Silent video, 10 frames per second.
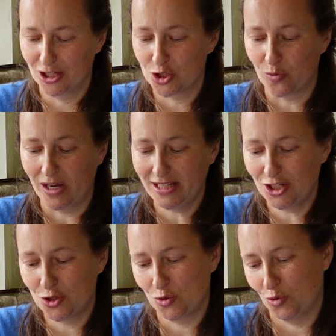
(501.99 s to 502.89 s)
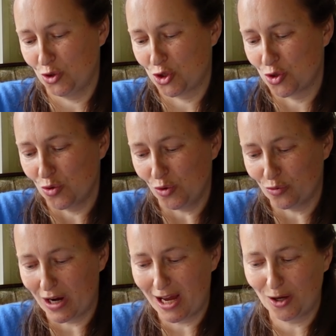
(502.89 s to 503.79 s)
So I can do 2
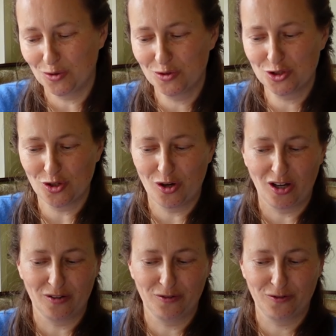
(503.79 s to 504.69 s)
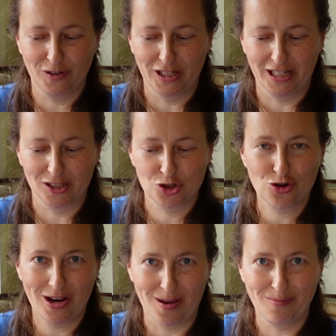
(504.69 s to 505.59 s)
rounds of
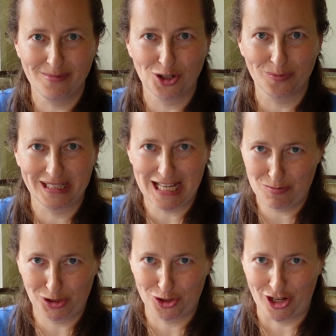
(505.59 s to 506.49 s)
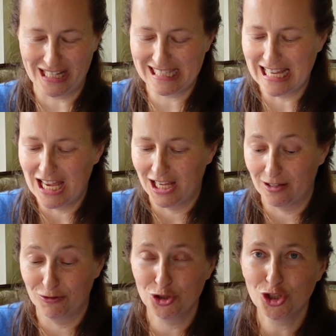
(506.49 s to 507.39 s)
trim on my tablecloth. It
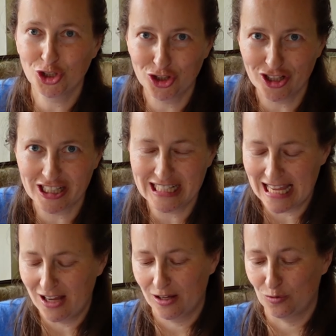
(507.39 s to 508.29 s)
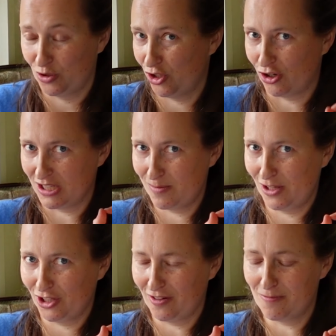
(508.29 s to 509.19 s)
will look good, it wouldn't cost me a
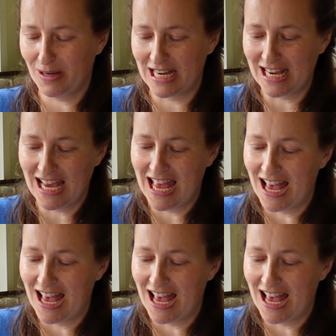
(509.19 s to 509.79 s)
lot of money.